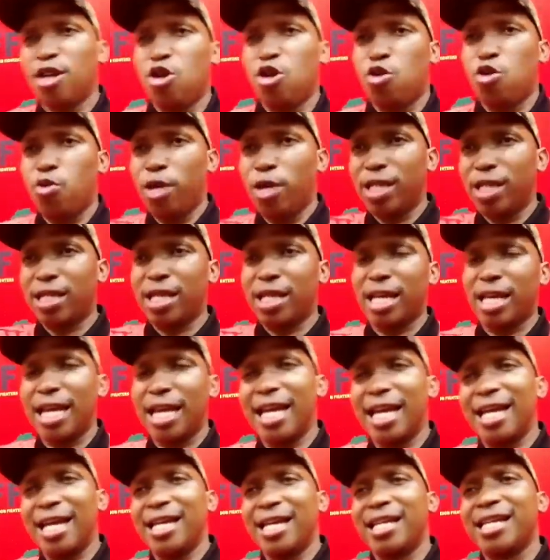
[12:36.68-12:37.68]
with uh,
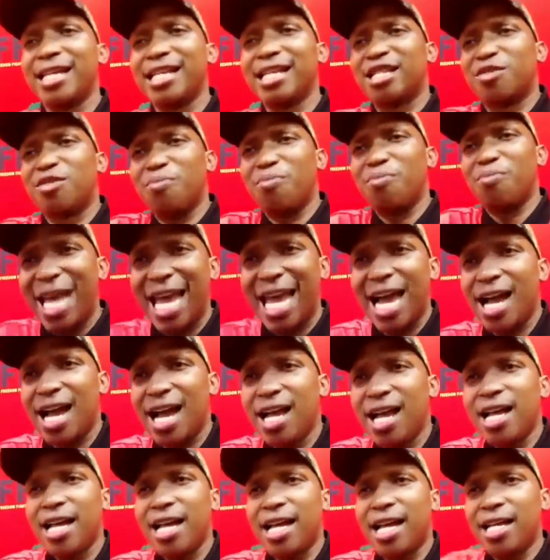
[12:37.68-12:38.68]
his mayor
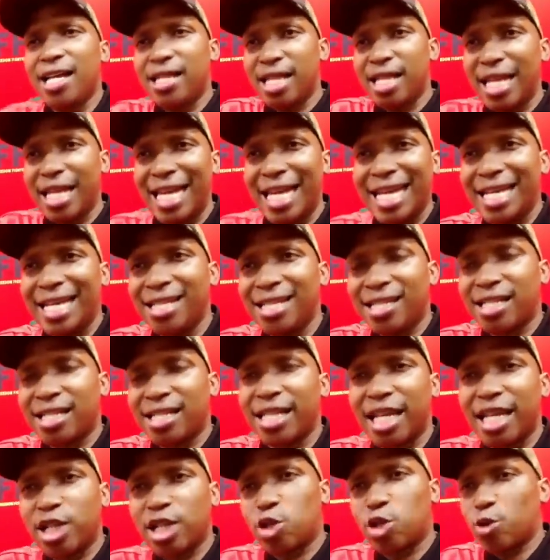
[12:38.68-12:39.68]
and the
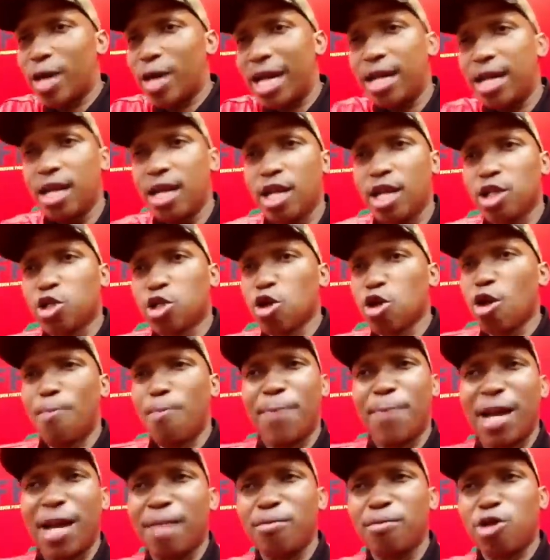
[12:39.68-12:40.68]
ANC as well. So
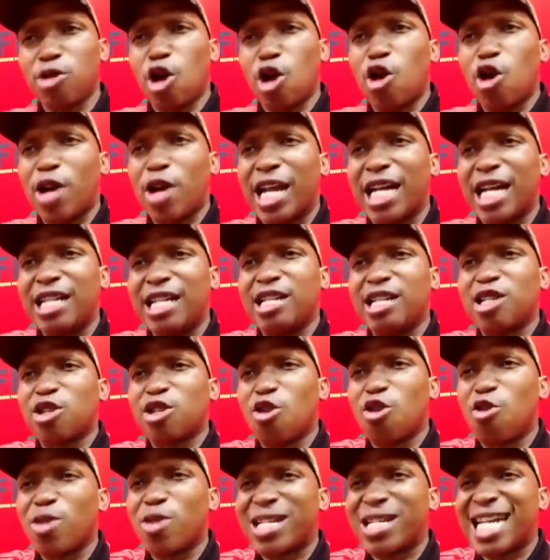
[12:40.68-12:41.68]
Bheki Mtolo can
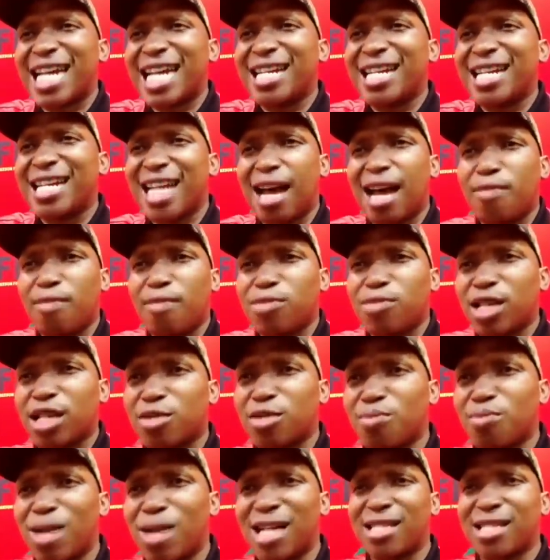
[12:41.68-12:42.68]
throw tantrums as
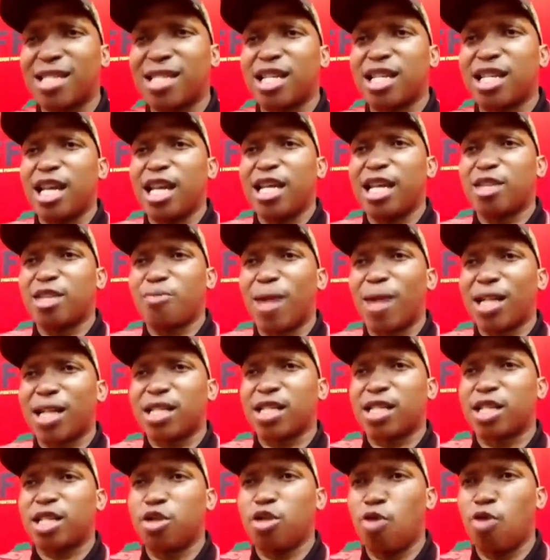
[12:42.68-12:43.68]
much, as much
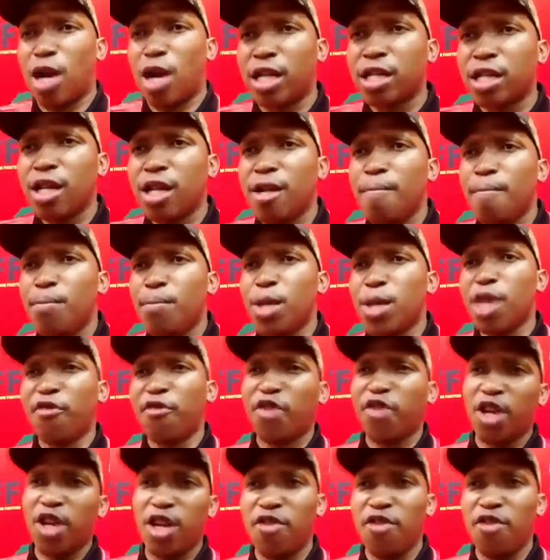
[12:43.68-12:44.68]
as he wants. If
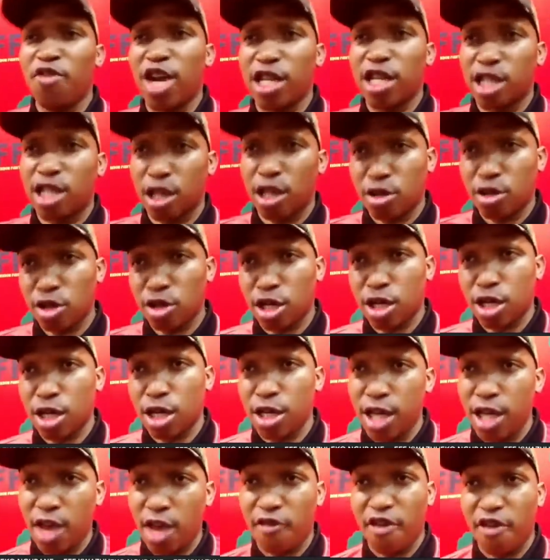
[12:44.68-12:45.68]
he invited
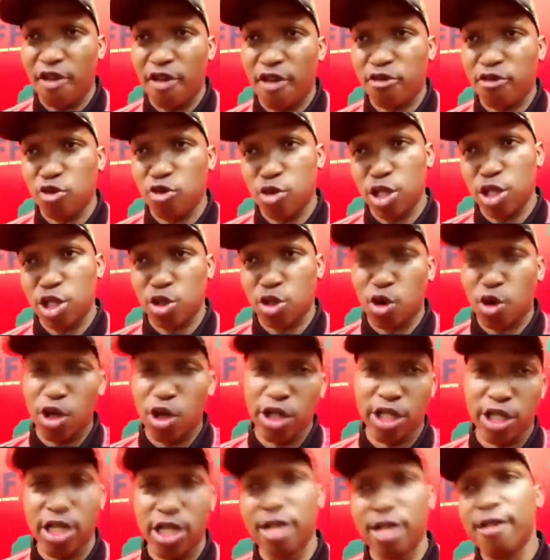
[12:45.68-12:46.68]
EFF to this
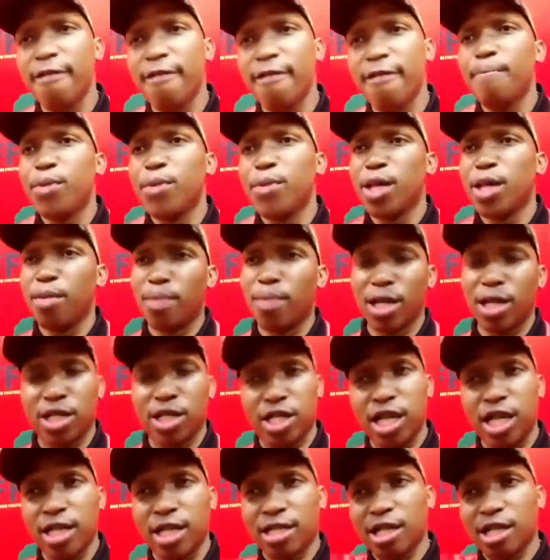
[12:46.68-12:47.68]
coalition, he must
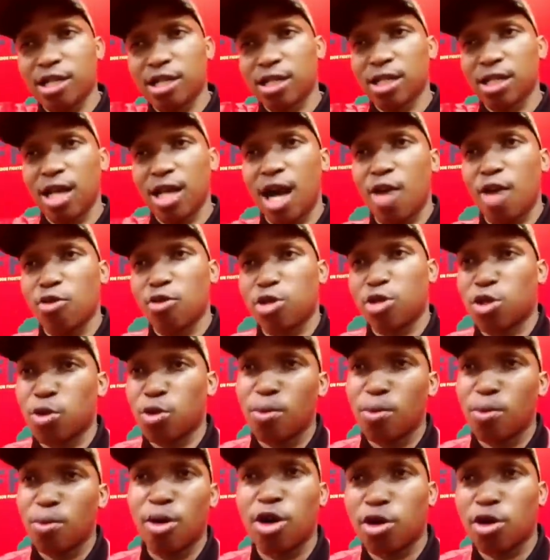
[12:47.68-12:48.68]
chase us out
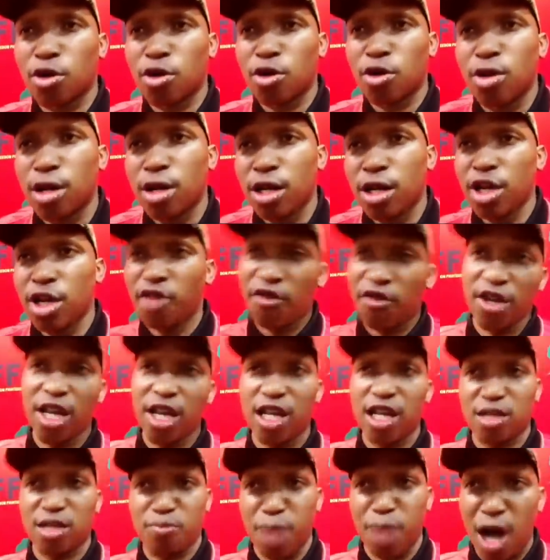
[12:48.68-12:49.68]
tomorrow. If he
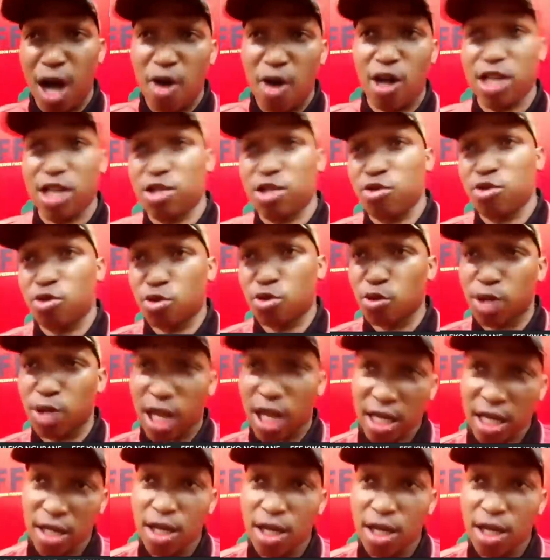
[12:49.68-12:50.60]
has powers to do that,